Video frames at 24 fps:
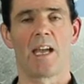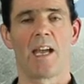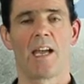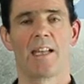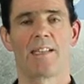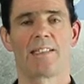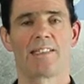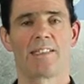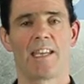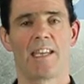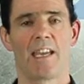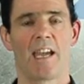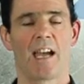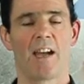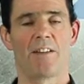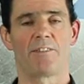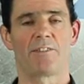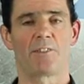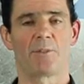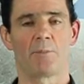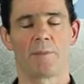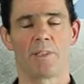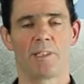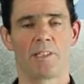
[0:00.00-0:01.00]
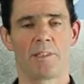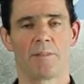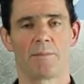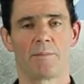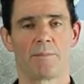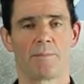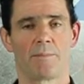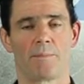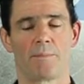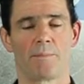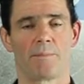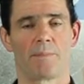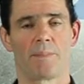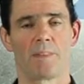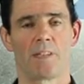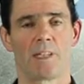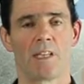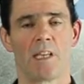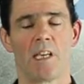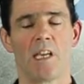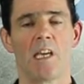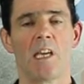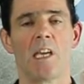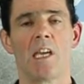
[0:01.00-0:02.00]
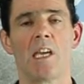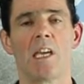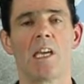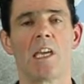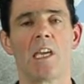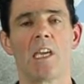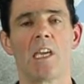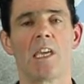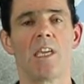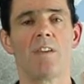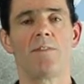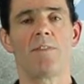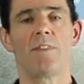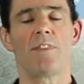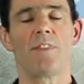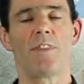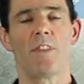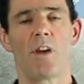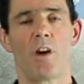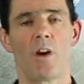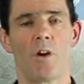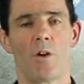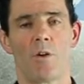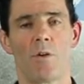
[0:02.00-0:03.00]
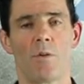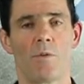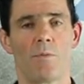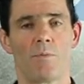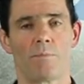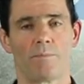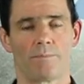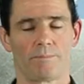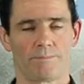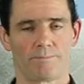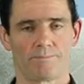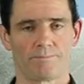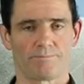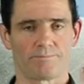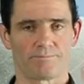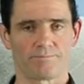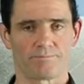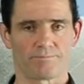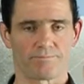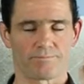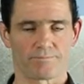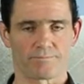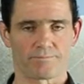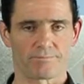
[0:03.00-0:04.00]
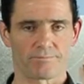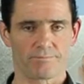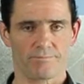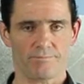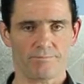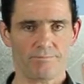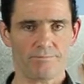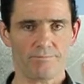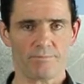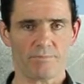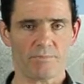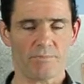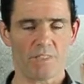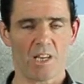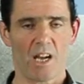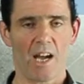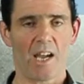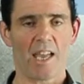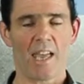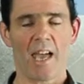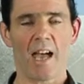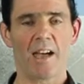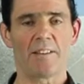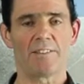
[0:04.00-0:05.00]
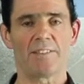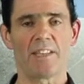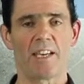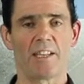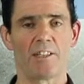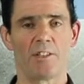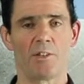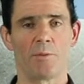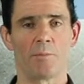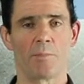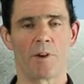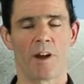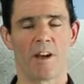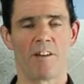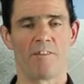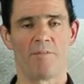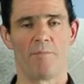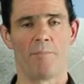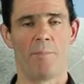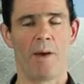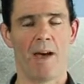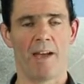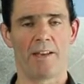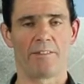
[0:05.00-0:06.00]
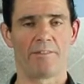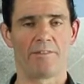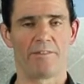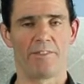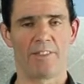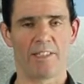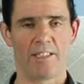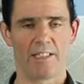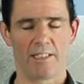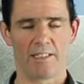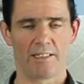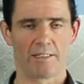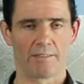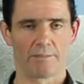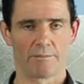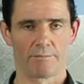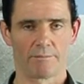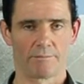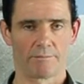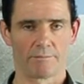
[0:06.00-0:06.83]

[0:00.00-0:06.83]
and say after me, even though I have that number of bad feeling,